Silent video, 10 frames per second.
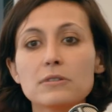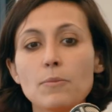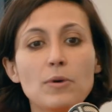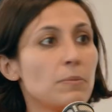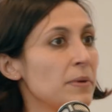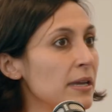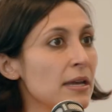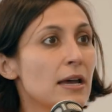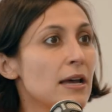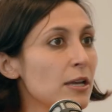Some will be,
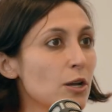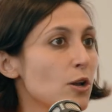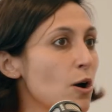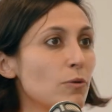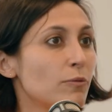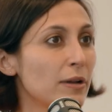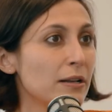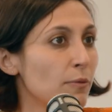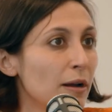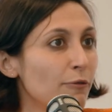
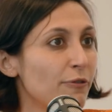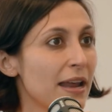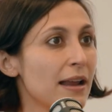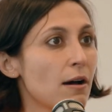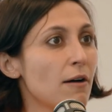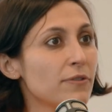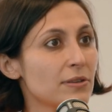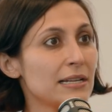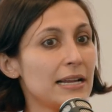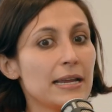will fail,
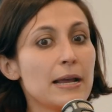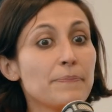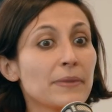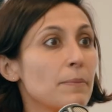obviously.